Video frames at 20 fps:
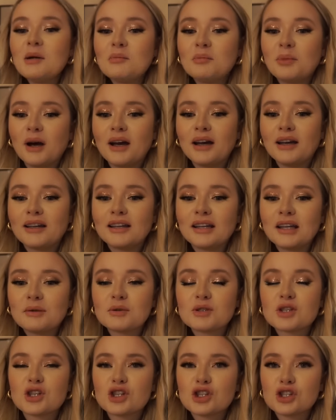But it
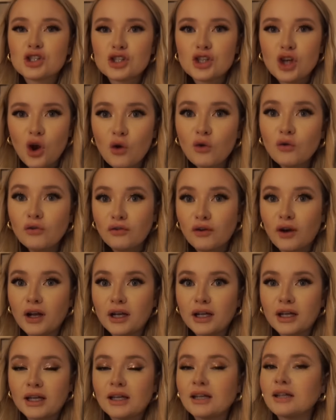was so
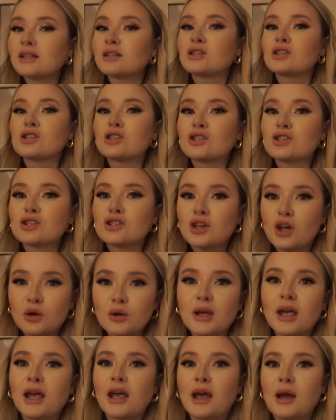funny, so
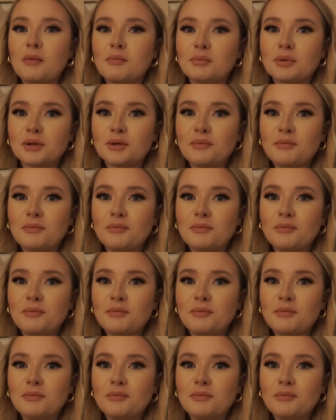camp.